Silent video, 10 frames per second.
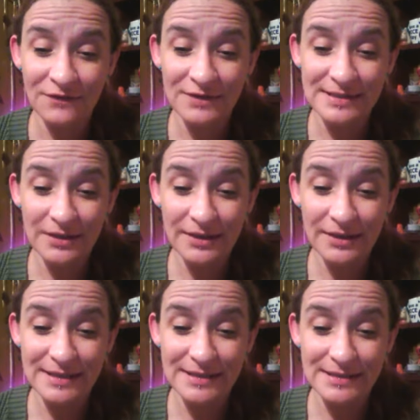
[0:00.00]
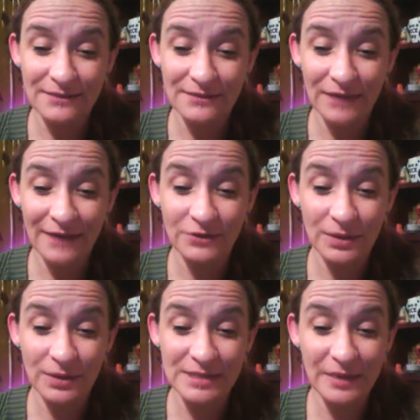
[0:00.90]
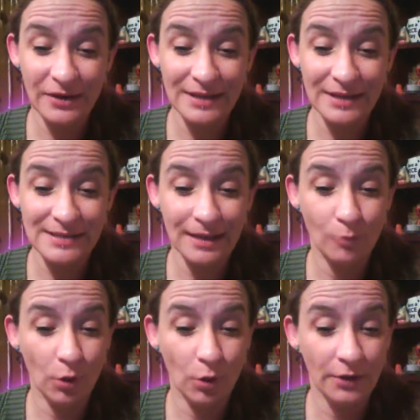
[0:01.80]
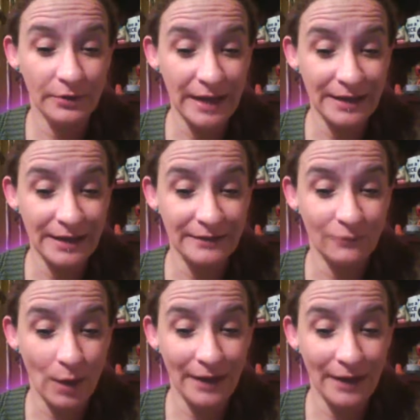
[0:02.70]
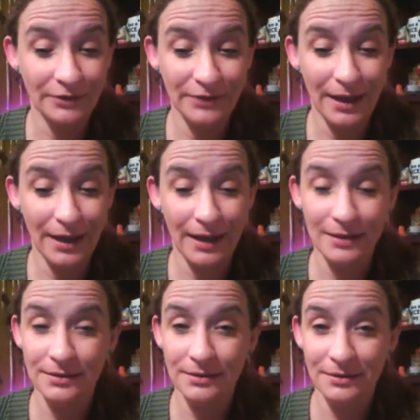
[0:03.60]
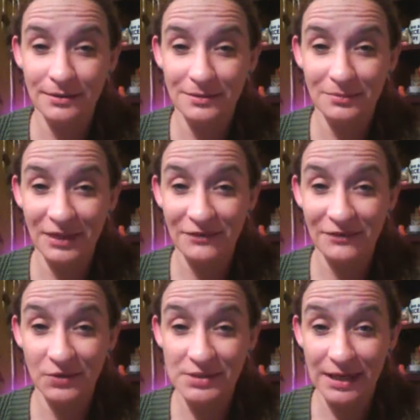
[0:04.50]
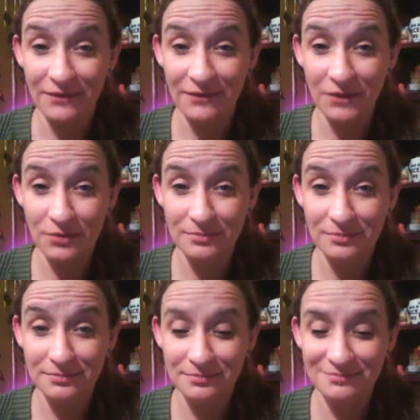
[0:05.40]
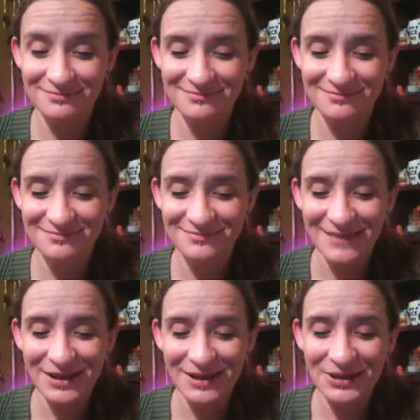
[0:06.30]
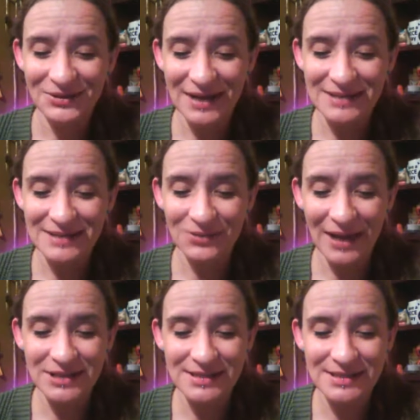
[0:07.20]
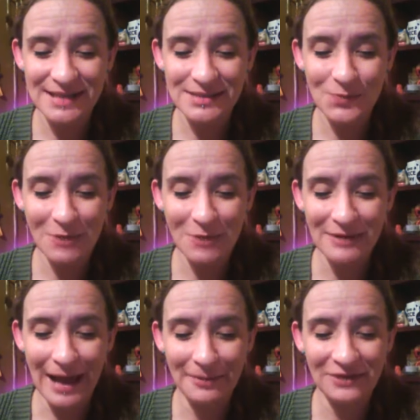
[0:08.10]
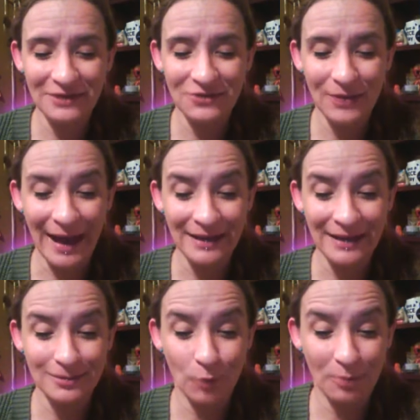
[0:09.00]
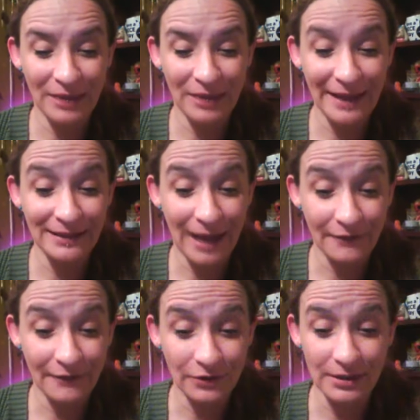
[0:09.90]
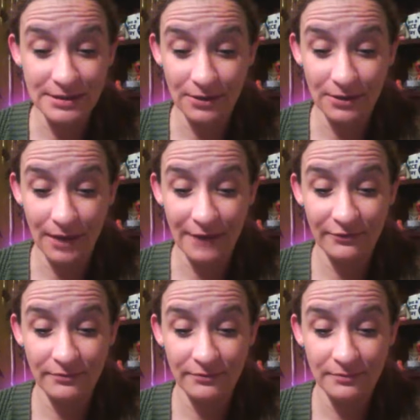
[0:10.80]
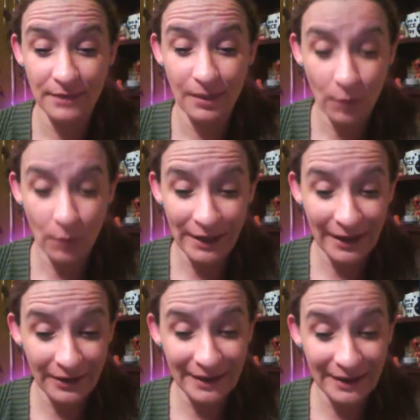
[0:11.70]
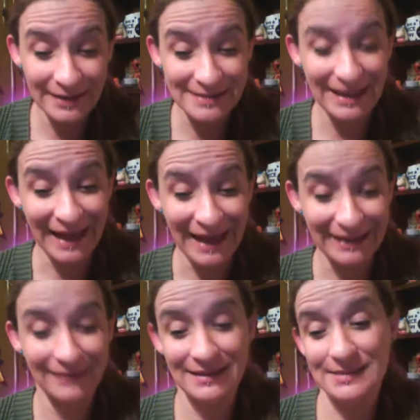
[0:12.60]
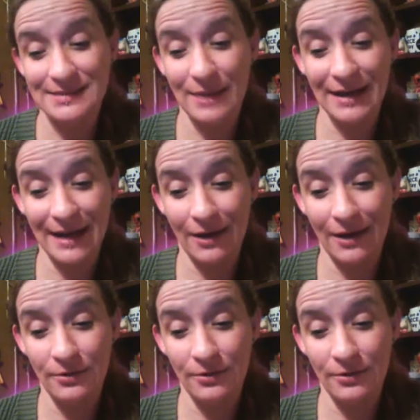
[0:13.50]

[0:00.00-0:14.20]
the seriousness of life to experiencing a more creative, wild, and playful side of you? Your next soul action says, what would happen if you added more play and laughter into your life? What area is lacking this right now?